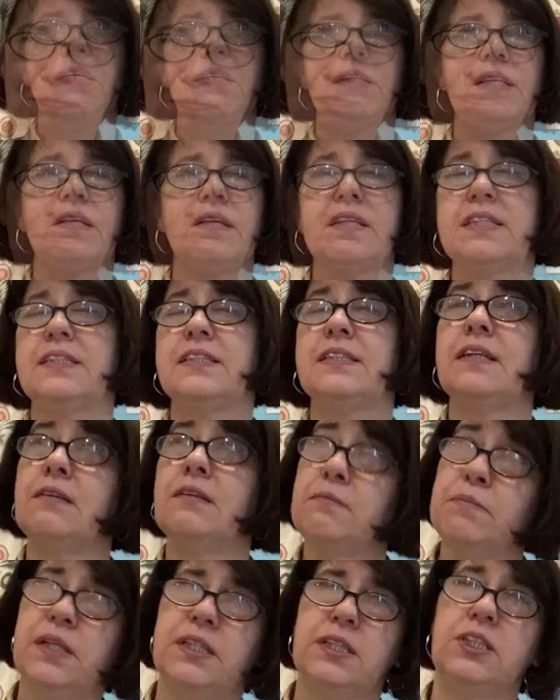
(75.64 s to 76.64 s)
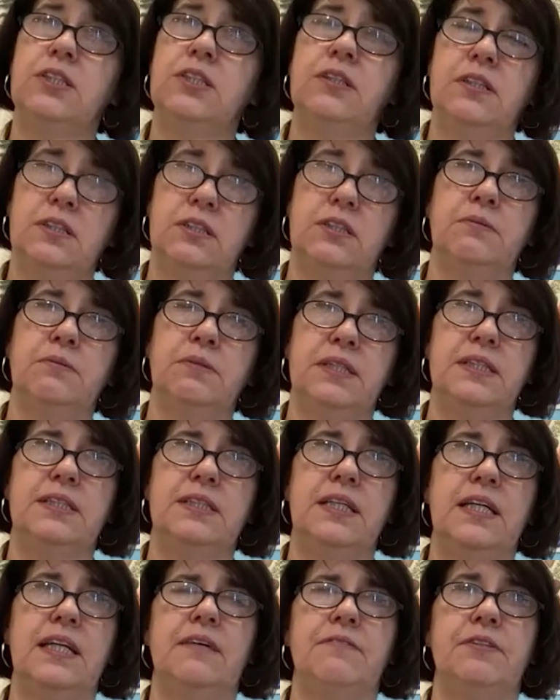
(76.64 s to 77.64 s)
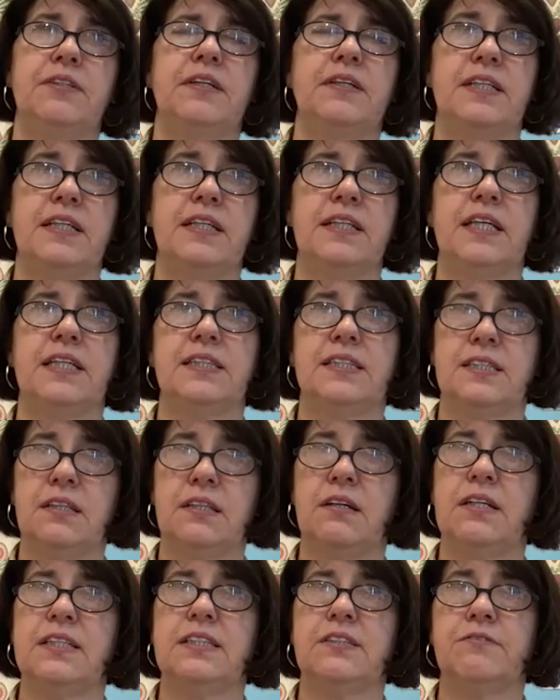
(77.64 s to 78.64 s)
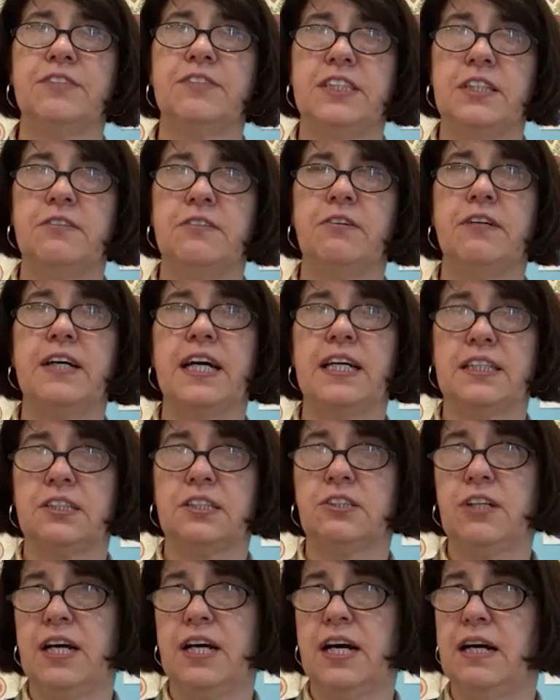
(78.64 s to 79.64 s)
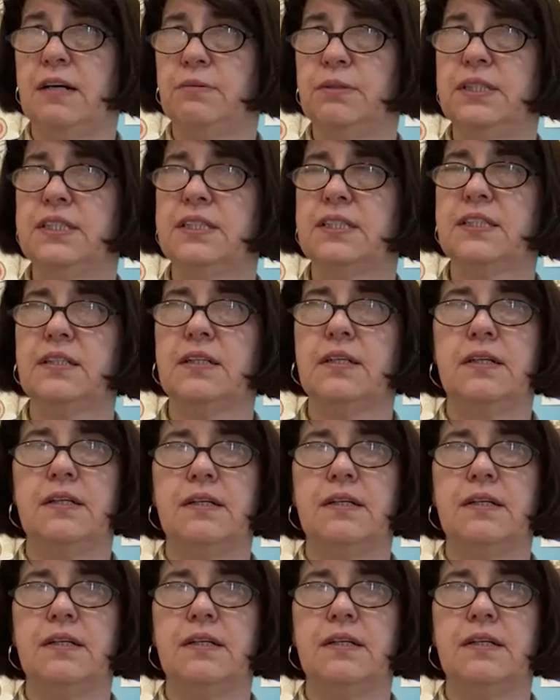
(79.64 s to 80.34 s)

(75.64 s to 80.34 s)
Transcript: There's so much you can do with the T-level, and I think that's nice. Obviously, you've got extra hours